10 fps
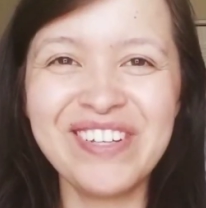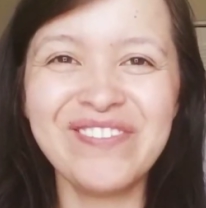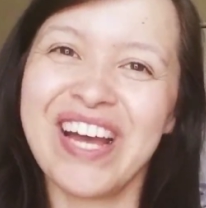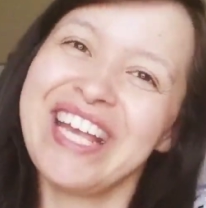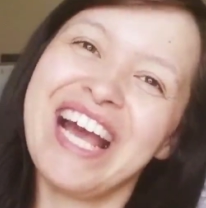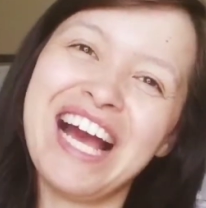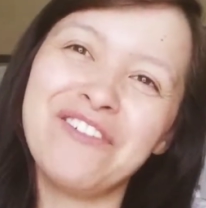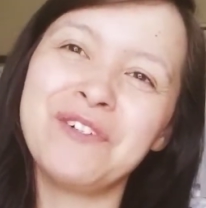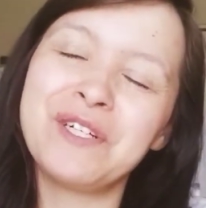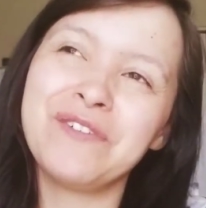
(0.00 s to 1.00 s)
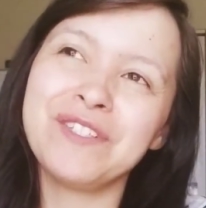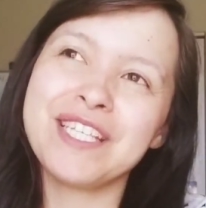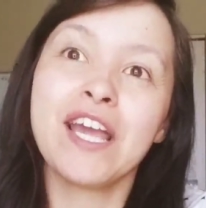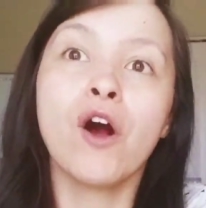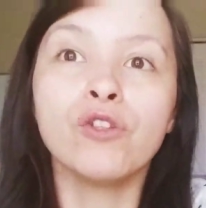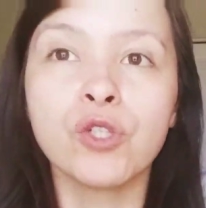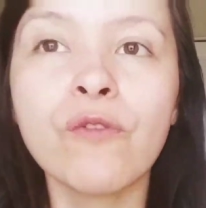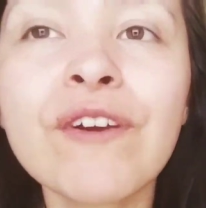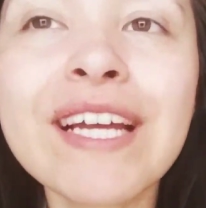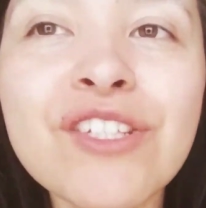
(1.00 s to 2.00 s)
Bye. Have a wonderful day. Oh, don't
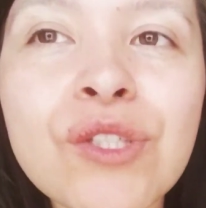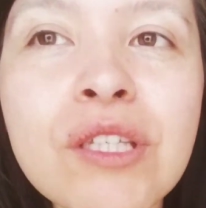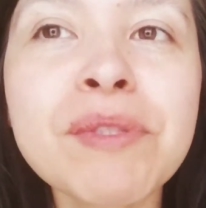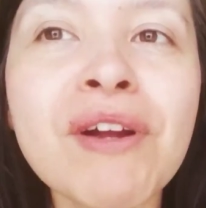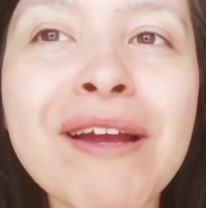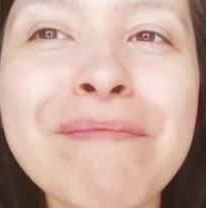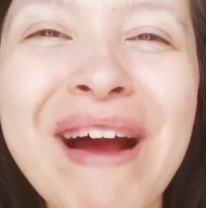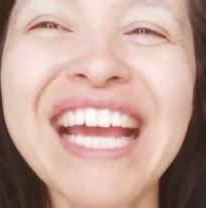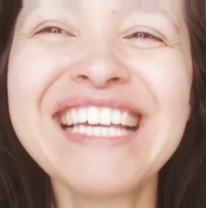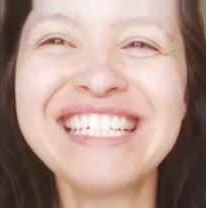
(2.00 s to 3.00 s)
forget to subscribe. Bye.